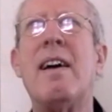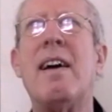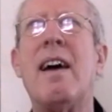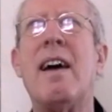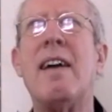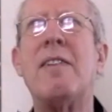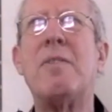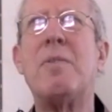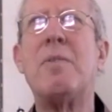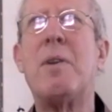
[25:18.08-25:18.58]

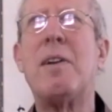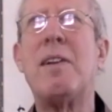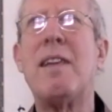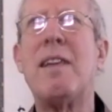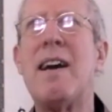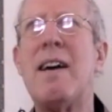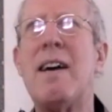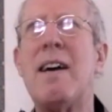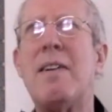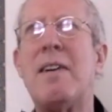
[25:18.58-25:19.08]
and to
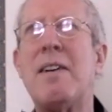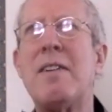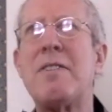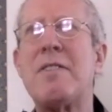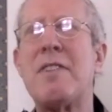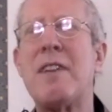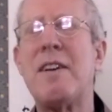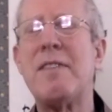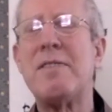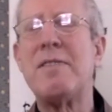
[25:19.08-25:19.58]
allow
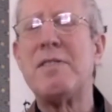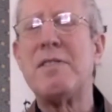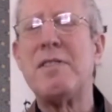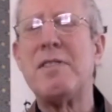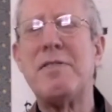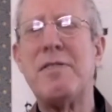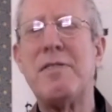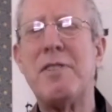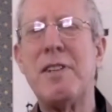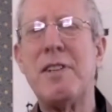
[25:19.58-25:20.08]
ourselves to
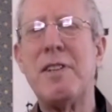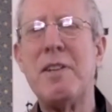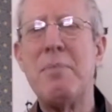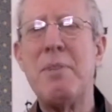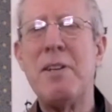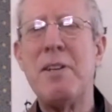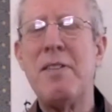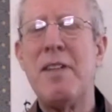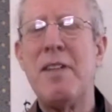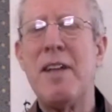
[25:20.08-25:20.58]
fully
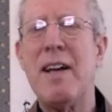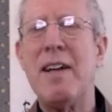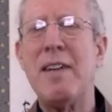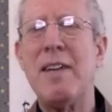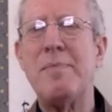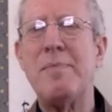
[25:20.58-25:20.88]
be that.